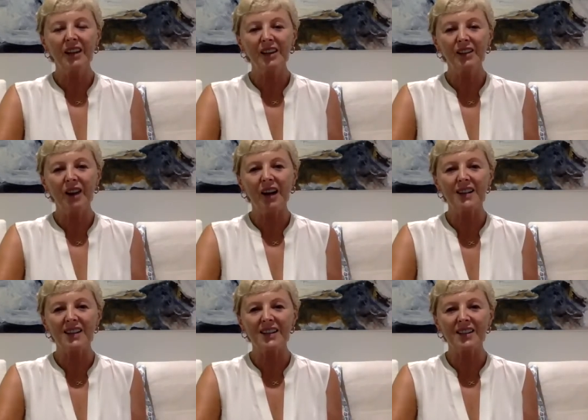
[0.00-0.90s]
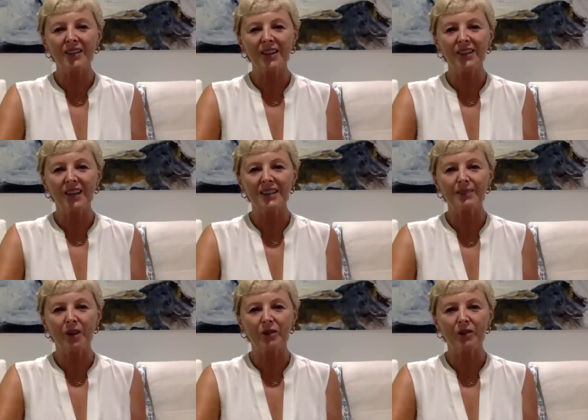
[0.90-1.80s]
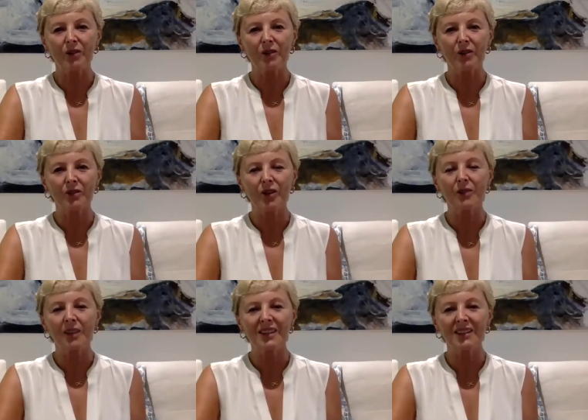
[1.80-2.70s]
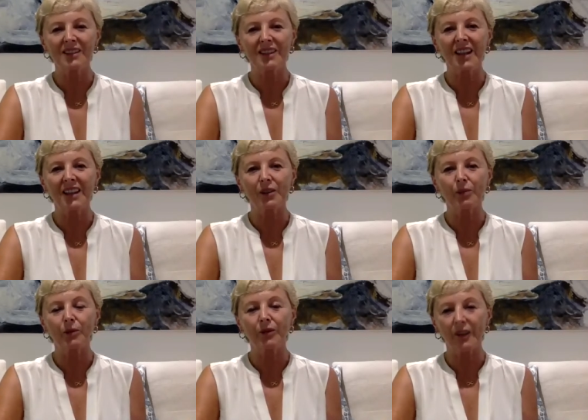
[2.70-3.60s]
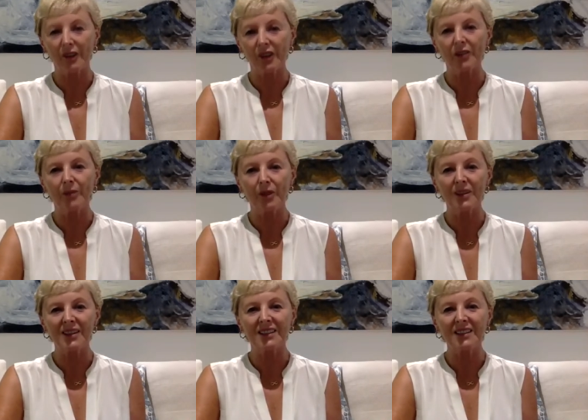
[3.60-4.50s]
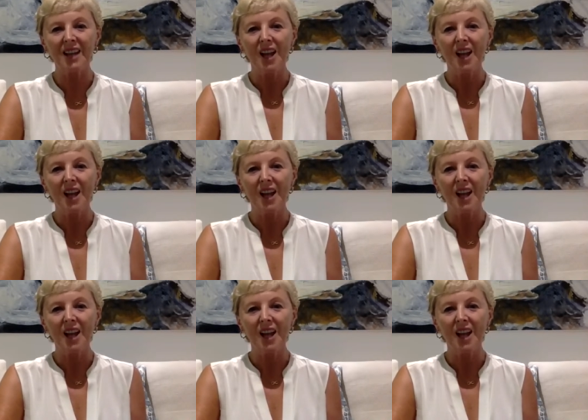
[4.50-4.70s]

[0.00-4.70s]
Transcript: crisis, I think that's well documented. And again, it will vary on the person.